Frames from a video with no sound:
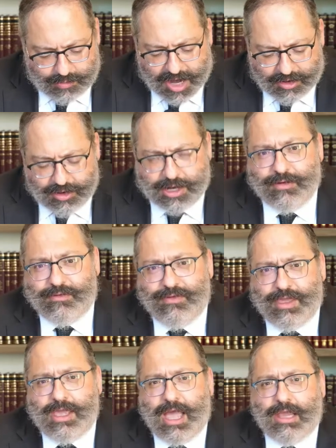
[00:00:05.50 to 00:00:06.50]
Perik
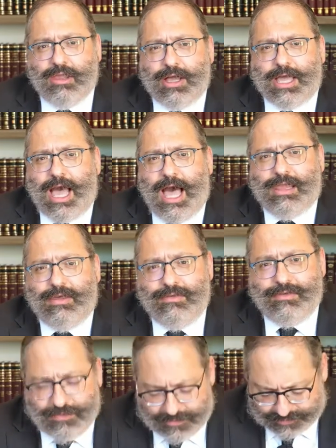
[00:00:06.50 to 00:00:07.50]
Revi Halacha
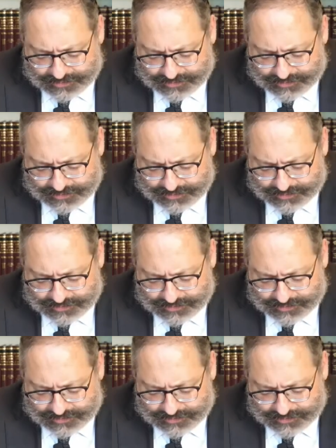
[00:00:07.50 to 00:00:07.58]
Aleph.